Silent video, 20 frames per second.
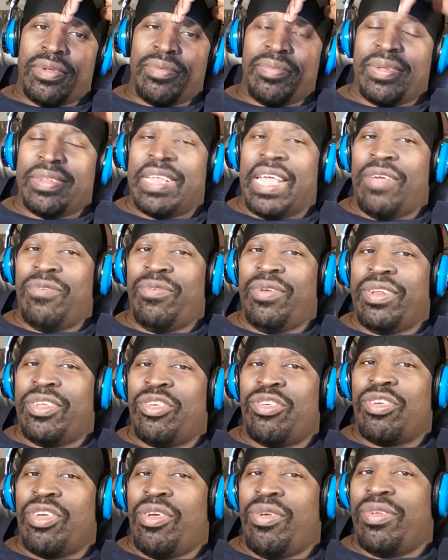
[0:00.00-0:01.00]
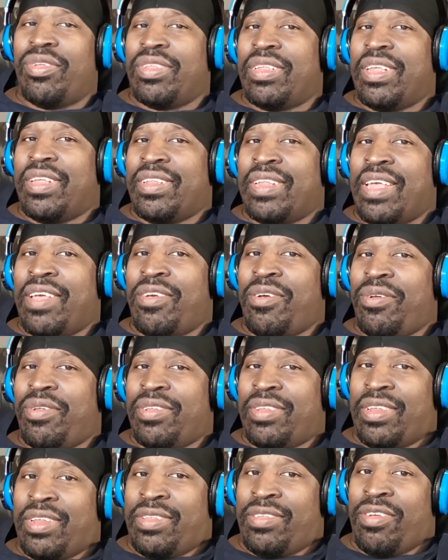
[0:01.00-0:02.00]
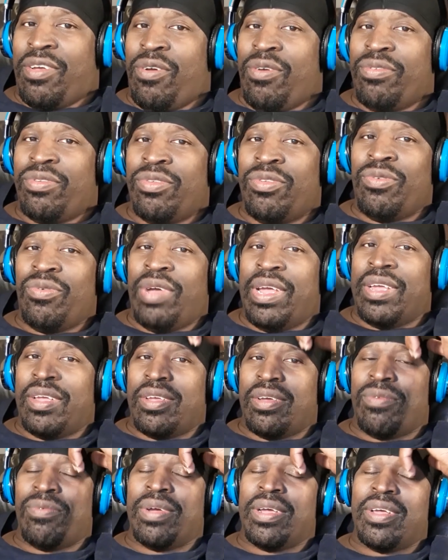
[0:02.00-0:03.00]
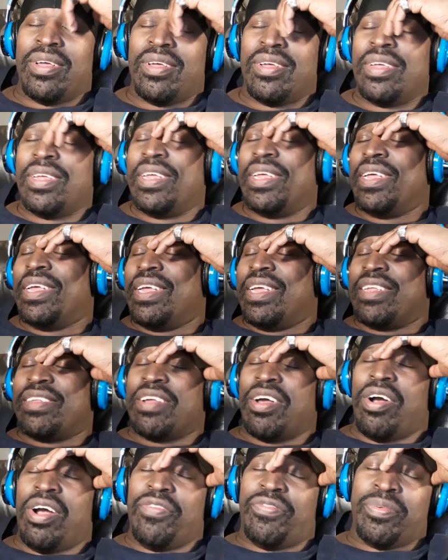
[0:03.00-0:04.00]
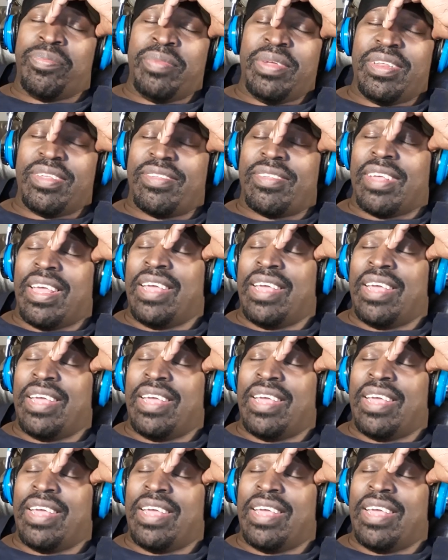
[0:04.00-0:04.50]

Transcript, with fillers: But that really showed. They go, I told you you ain't. Well, it's hard for me to.